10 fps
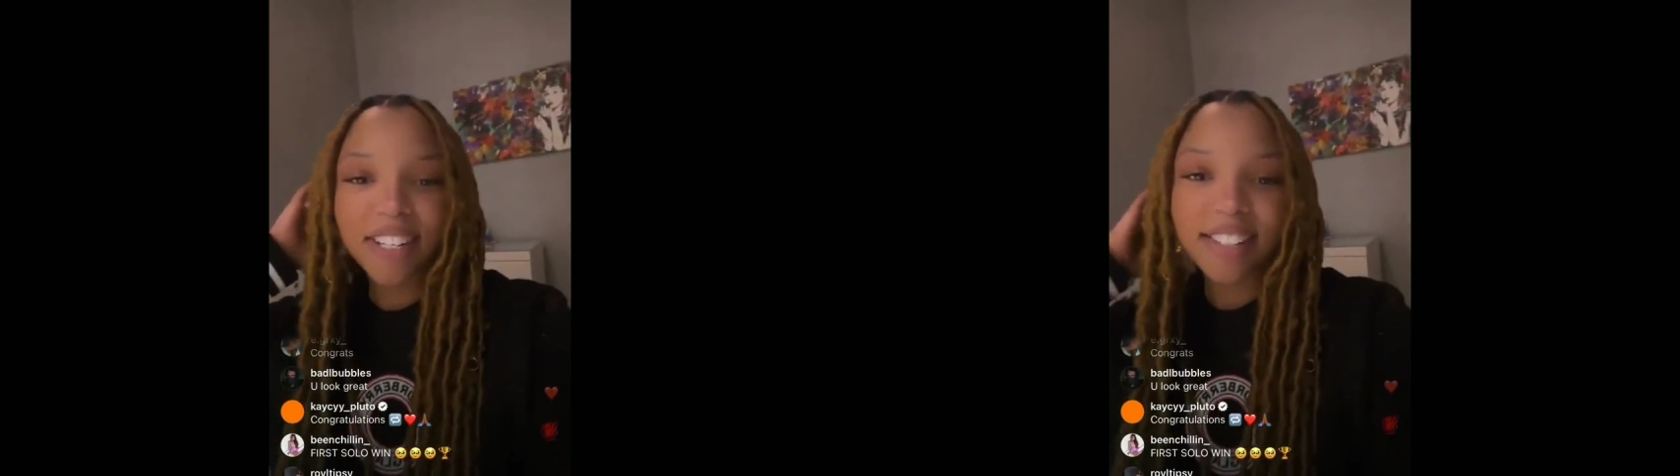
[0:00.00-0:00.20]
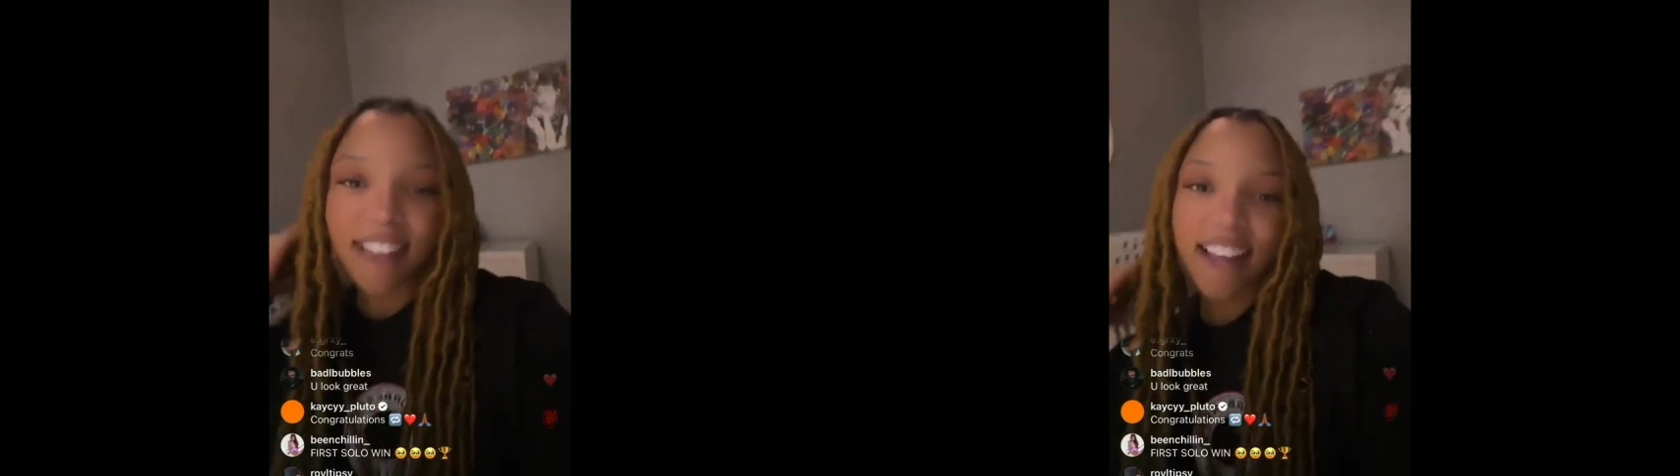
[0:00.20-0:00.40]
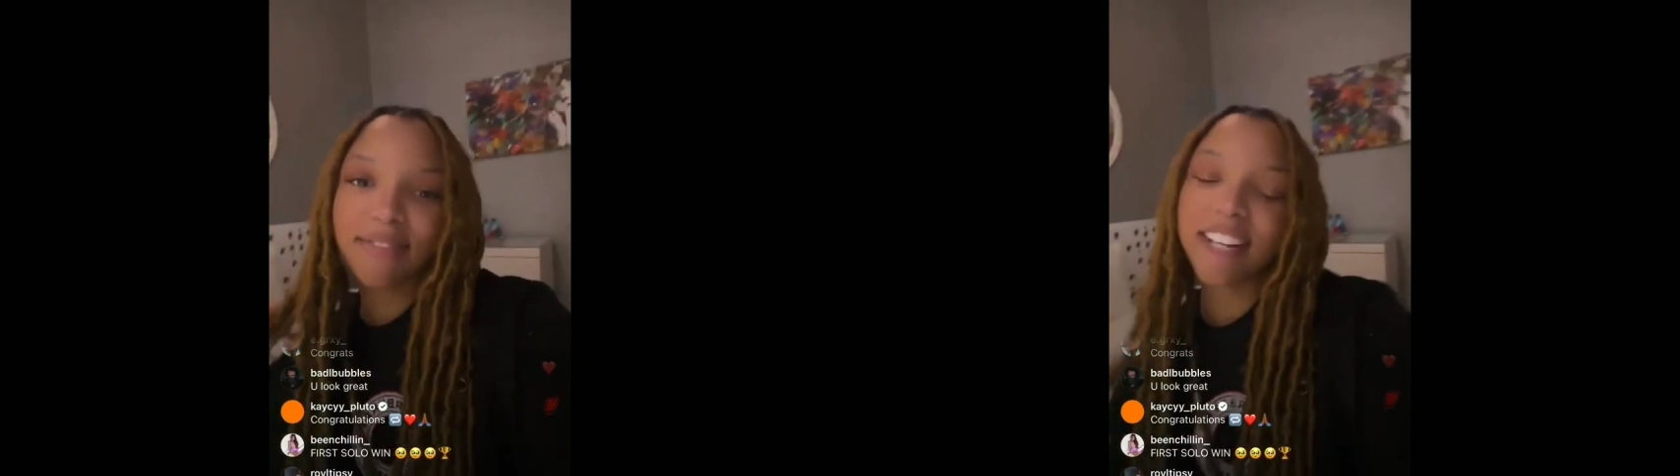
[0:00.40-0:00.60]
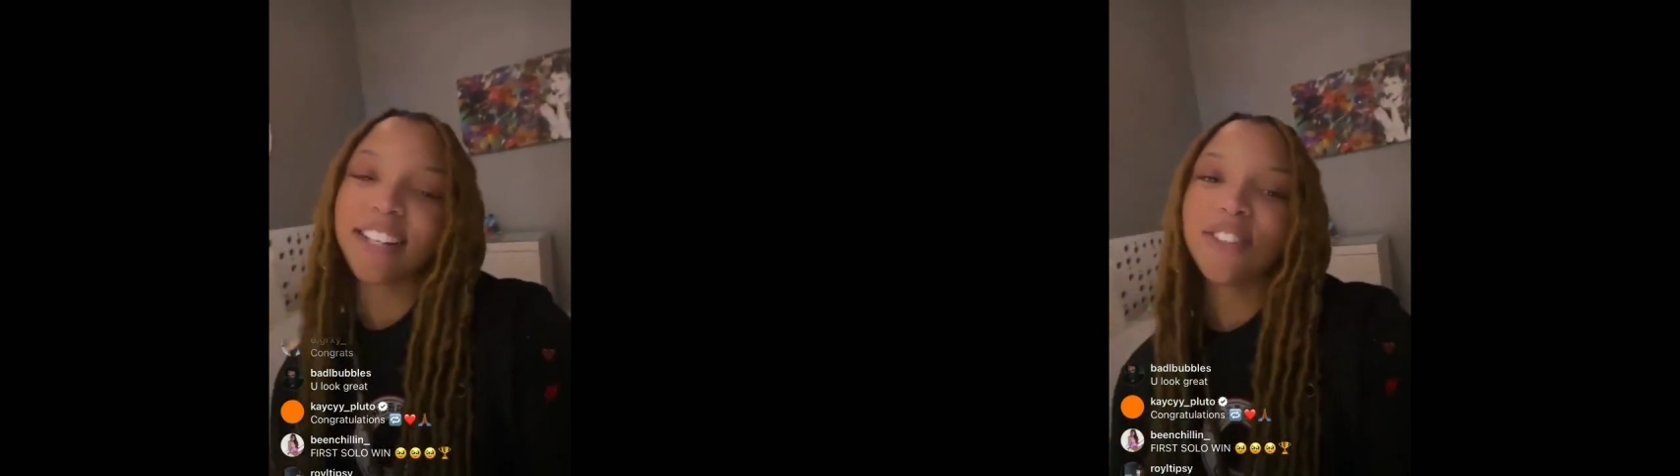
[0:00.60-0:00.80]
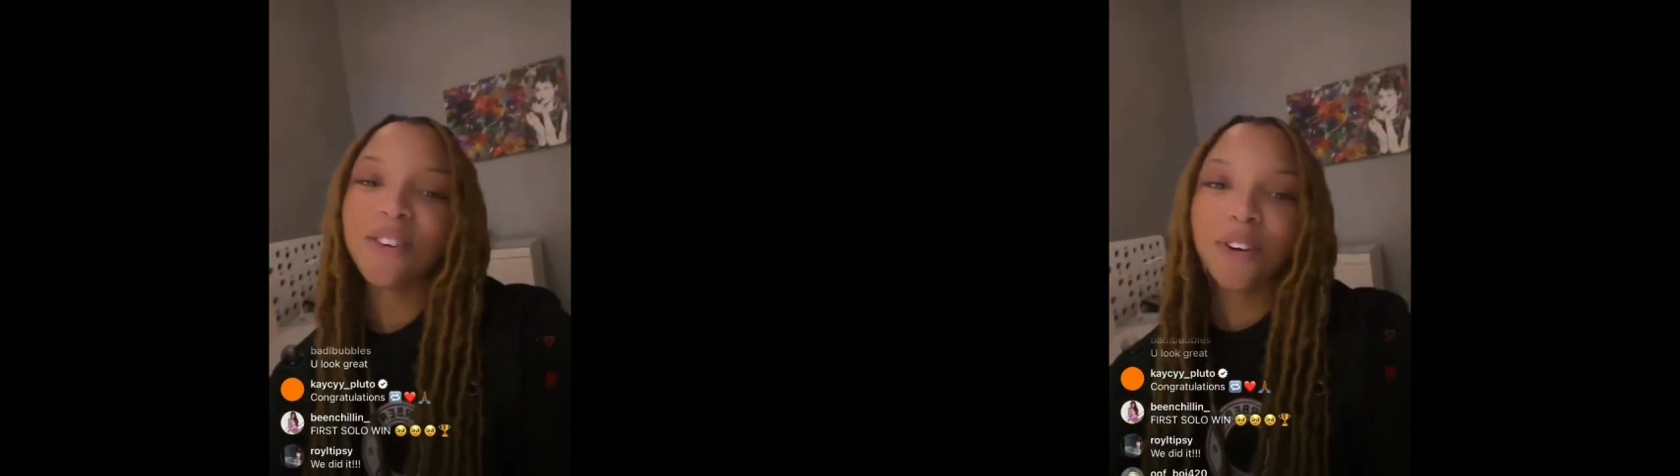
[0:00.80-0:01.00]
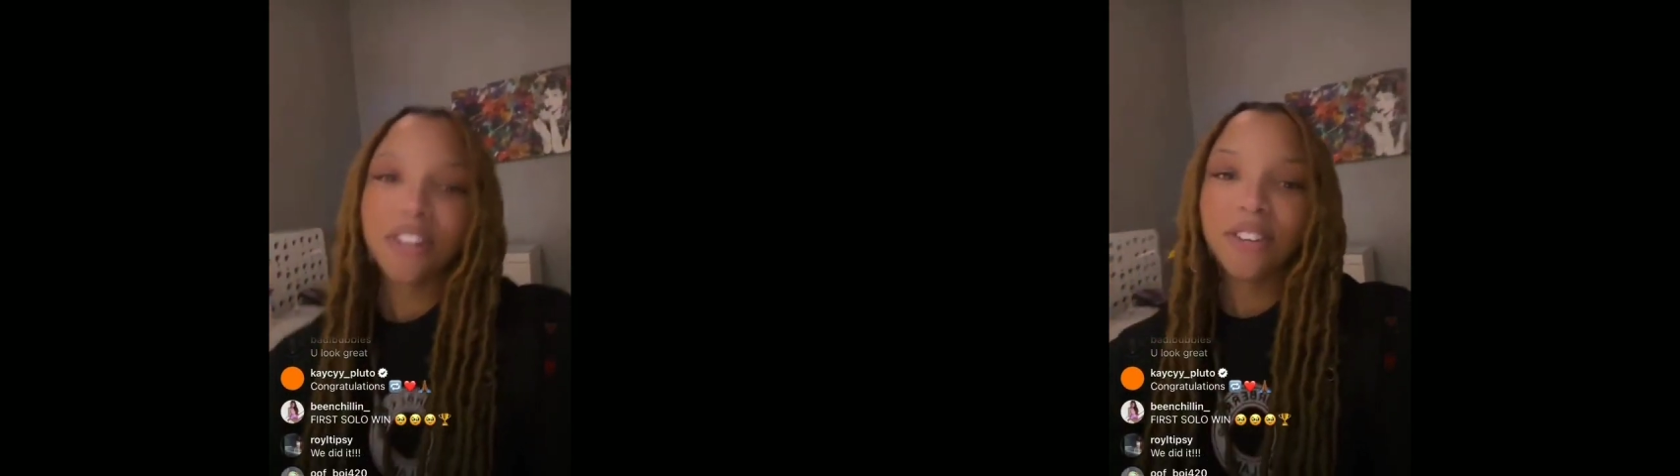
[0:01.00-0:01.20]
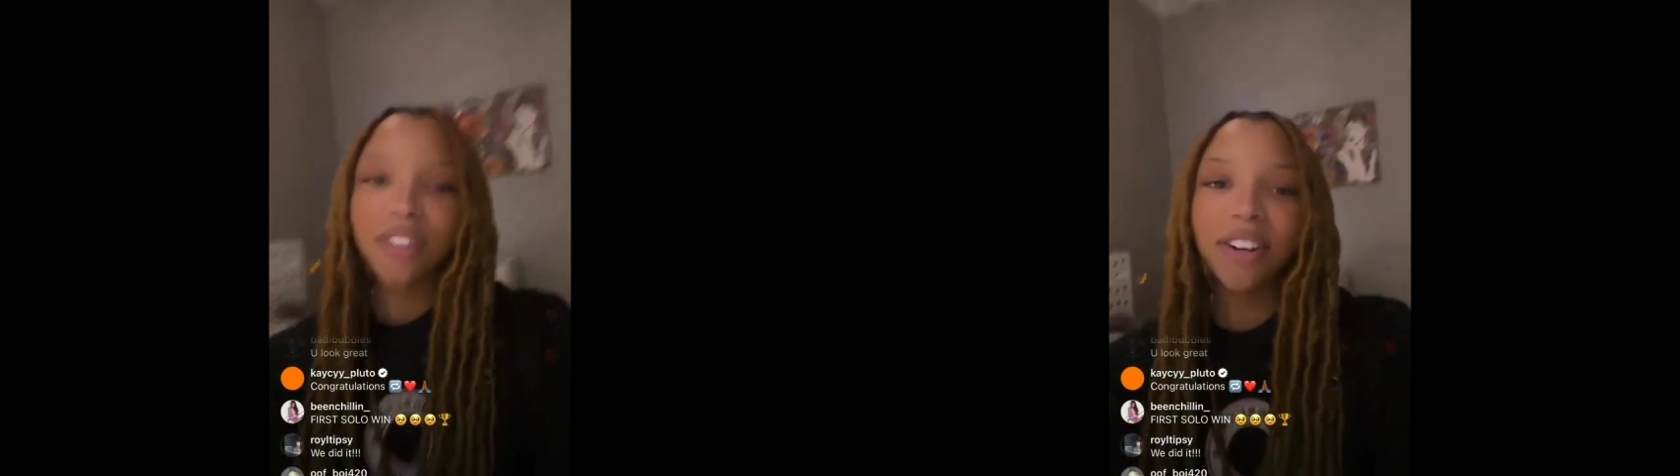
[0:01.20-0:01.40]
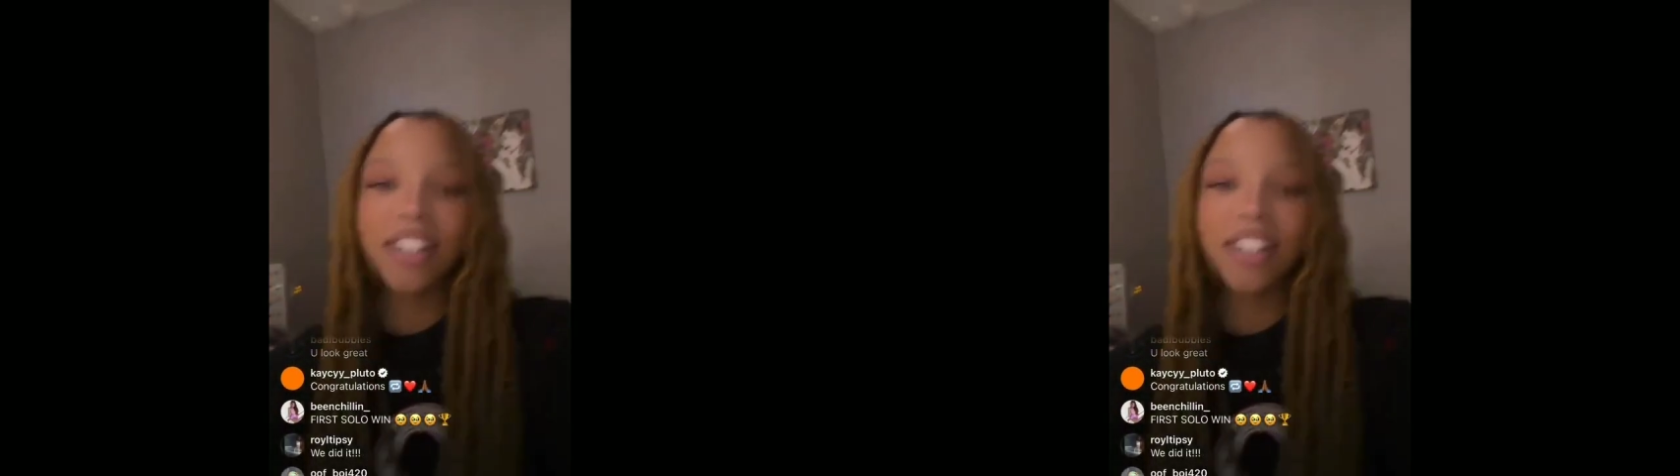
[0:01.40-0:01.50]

than that, I love the video.